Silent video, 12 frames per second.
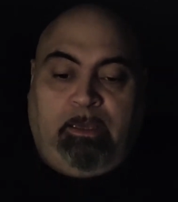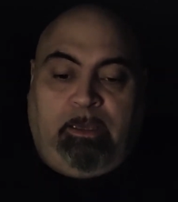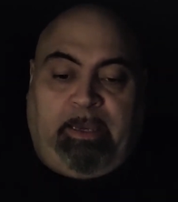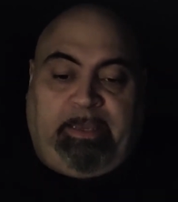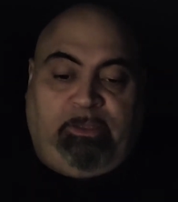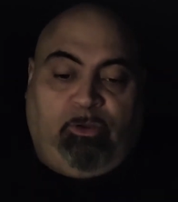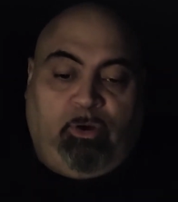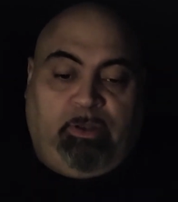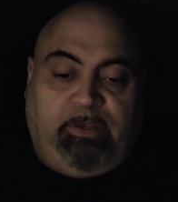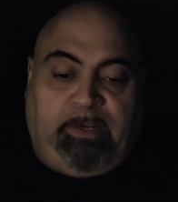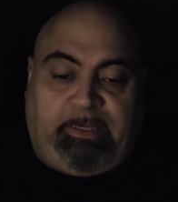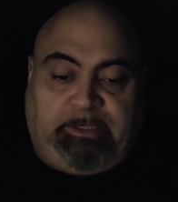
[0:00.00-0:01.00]
At dawn
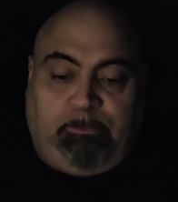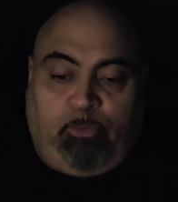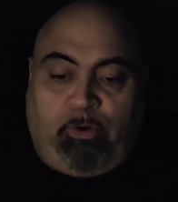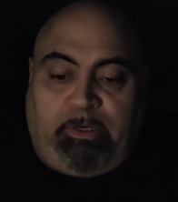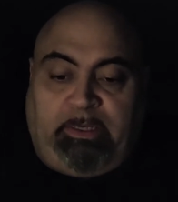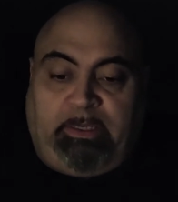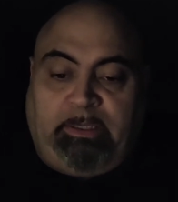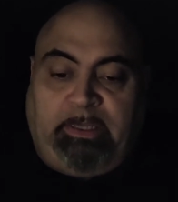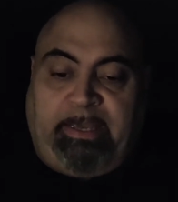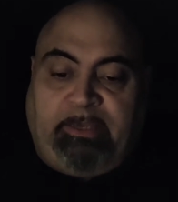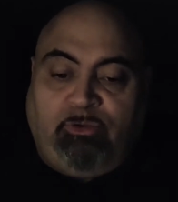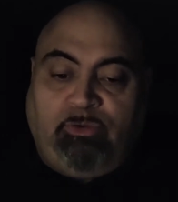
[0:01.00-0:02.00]
the next morning,
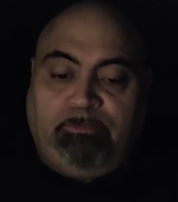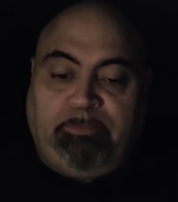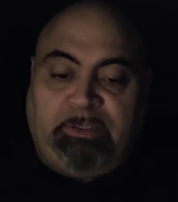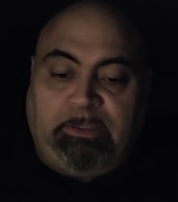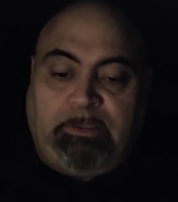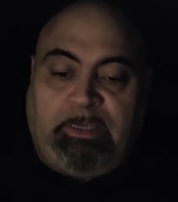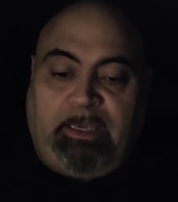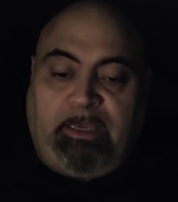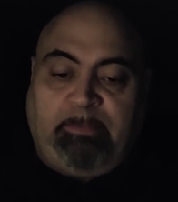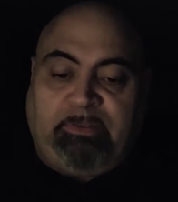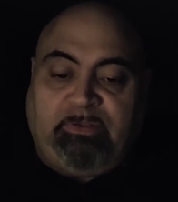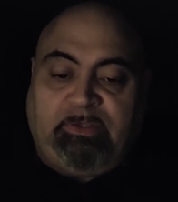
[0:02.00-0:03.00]
the angels
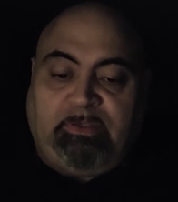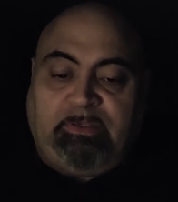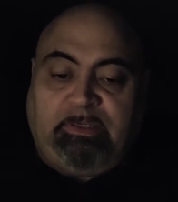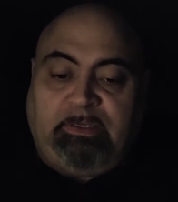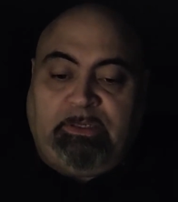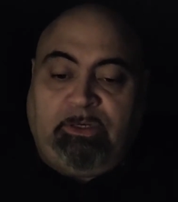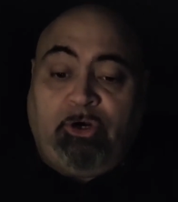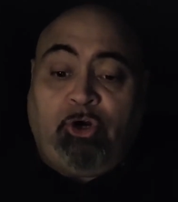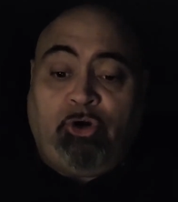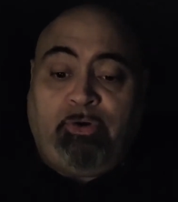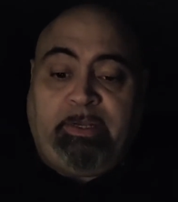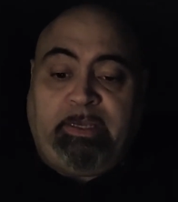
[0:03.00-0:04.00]
became insistent.
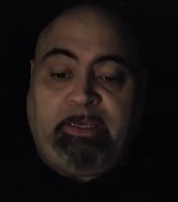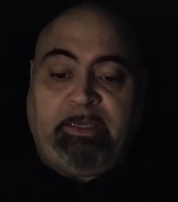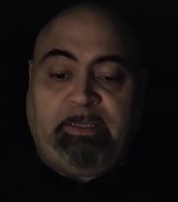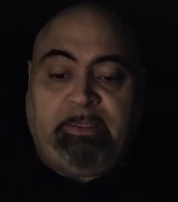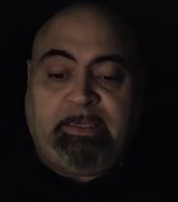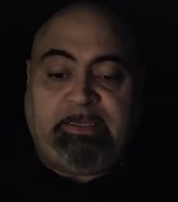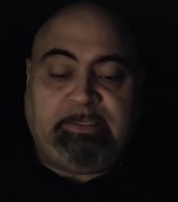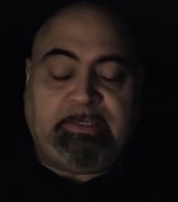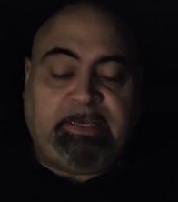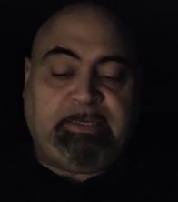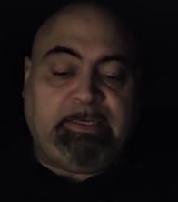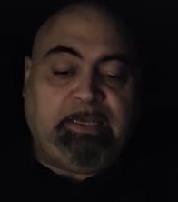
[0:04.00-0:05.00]
Hurry, they
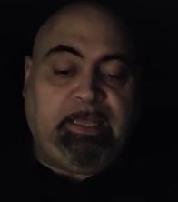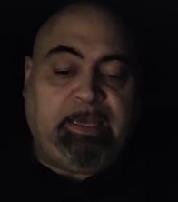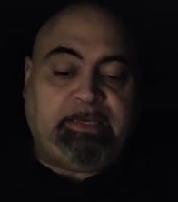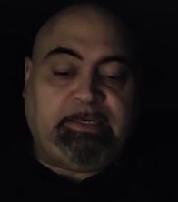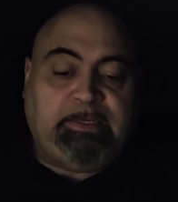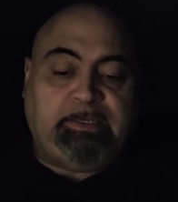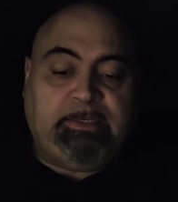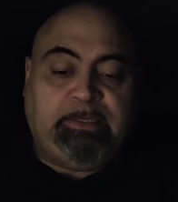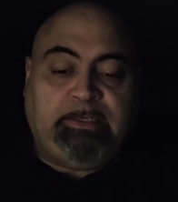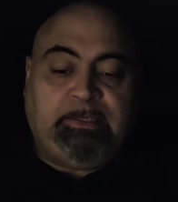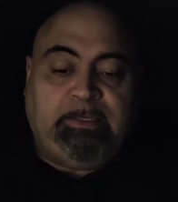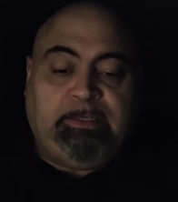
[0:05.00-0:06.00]
said to Lot.
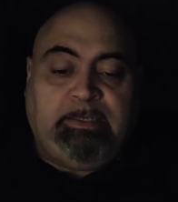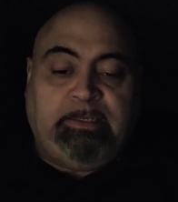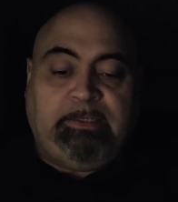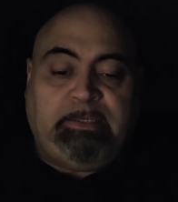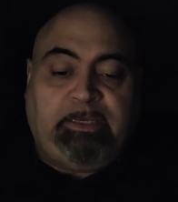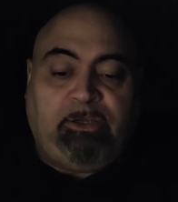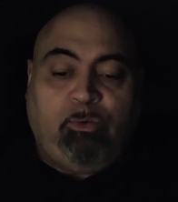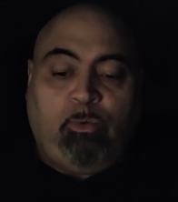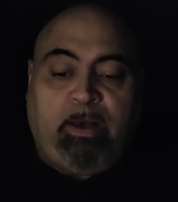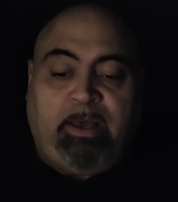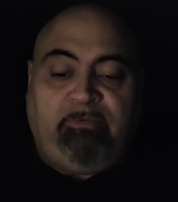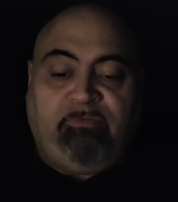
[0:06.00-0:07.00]
Take your
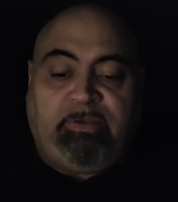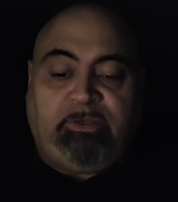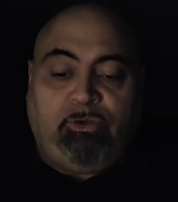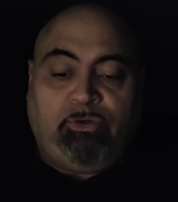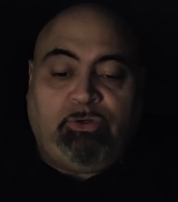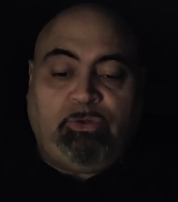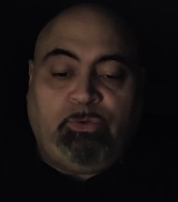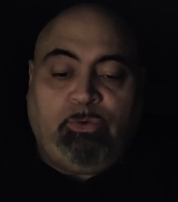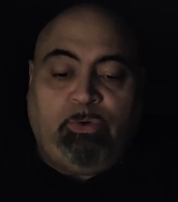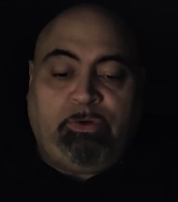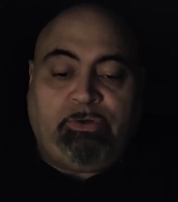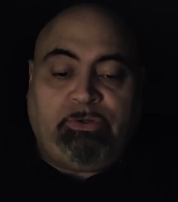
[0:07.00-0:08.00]
wife and your 2
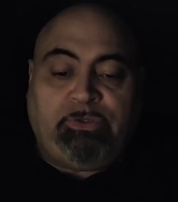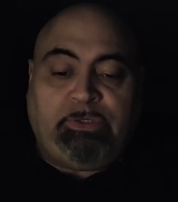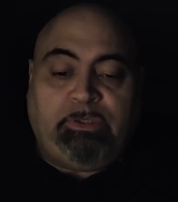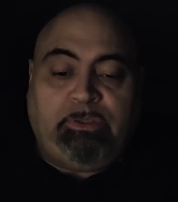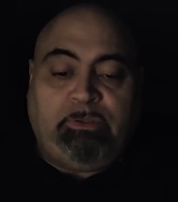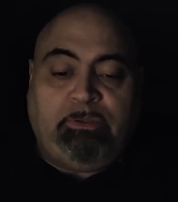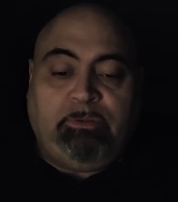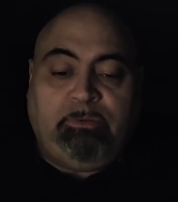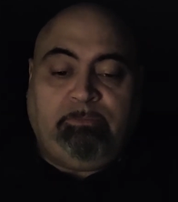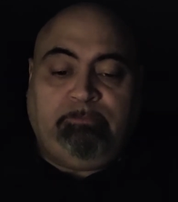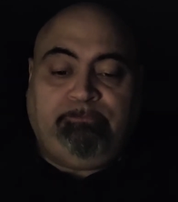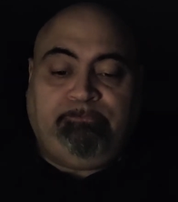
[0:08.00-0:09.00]
daughters
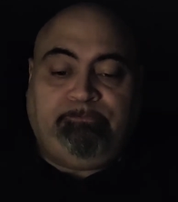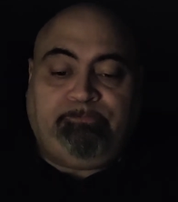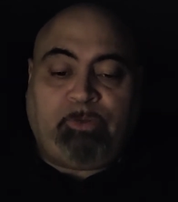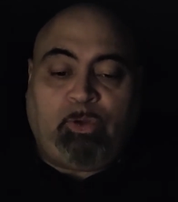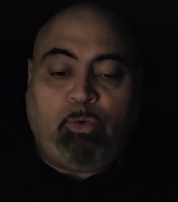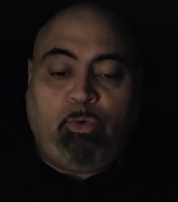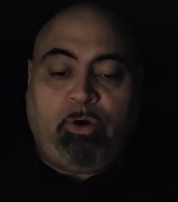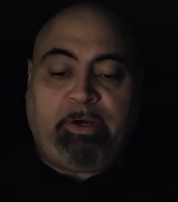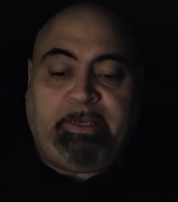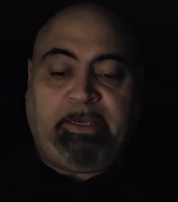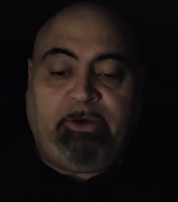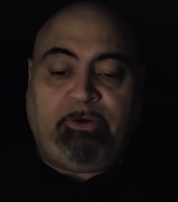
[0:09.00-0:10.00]
who are
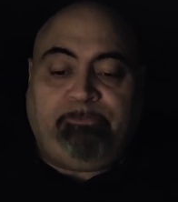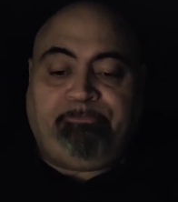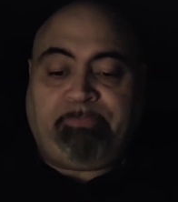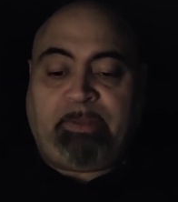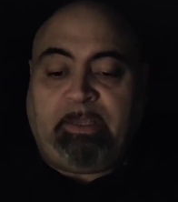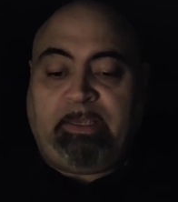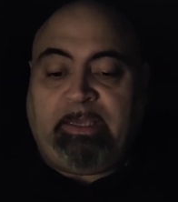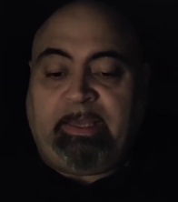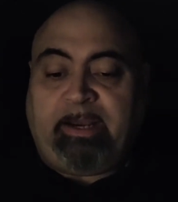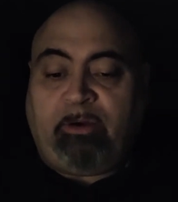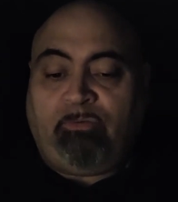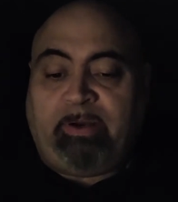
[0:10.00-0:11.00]
here. Get
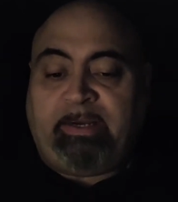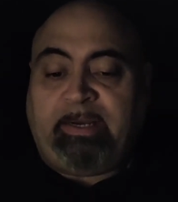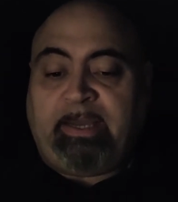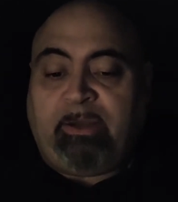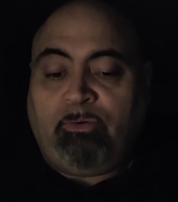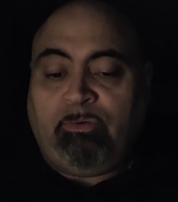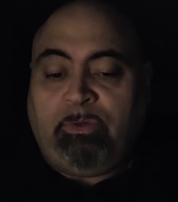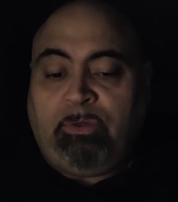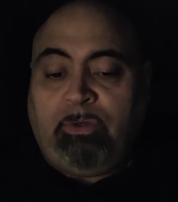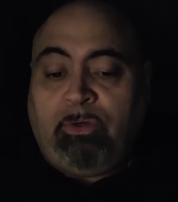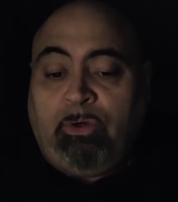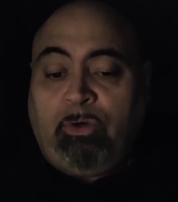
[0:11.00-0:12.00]
out right now,
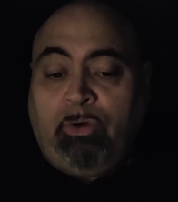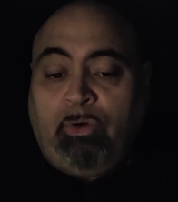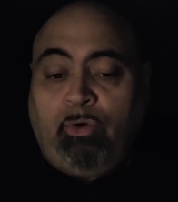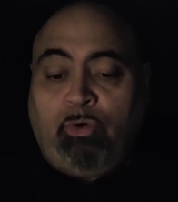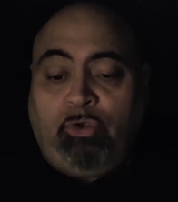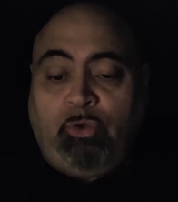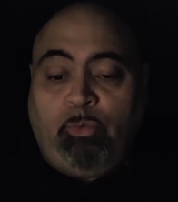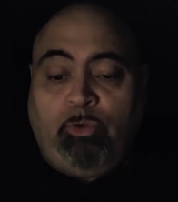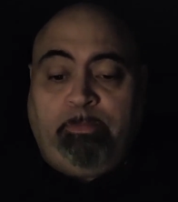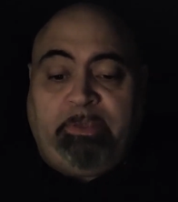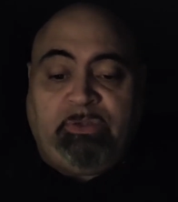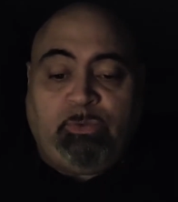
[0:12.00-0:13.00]
or you
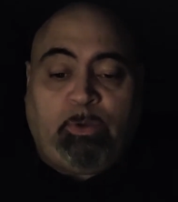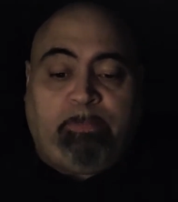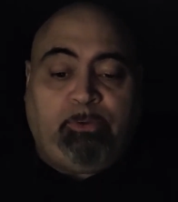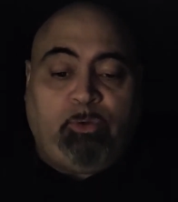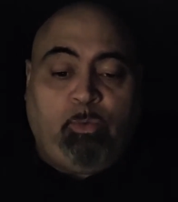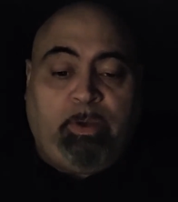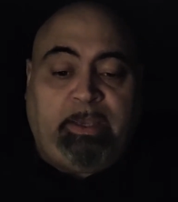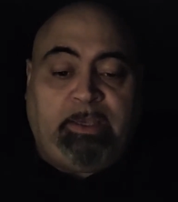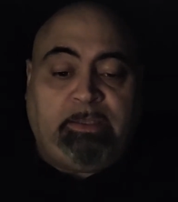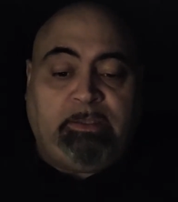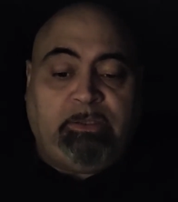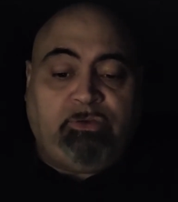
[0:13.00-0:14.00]
will be swept away
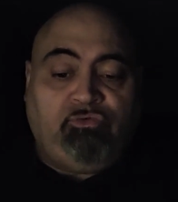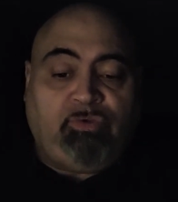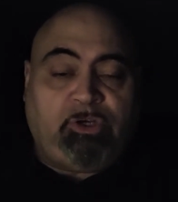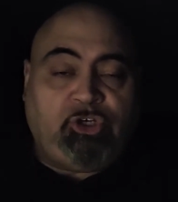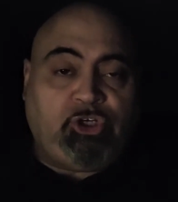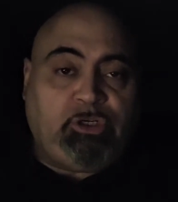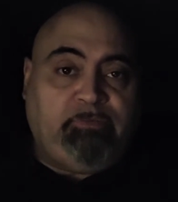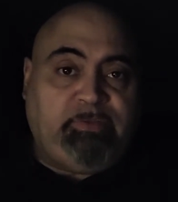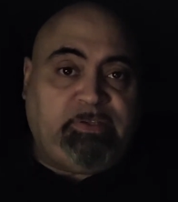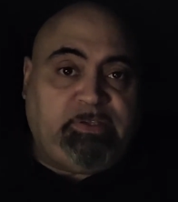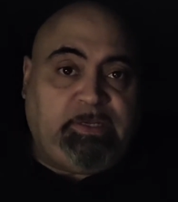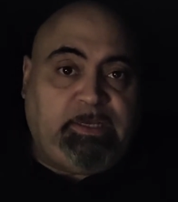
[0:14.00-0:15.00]
in the destruction of the
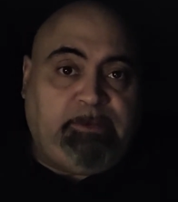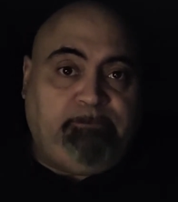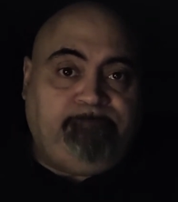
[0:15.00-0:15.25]
city.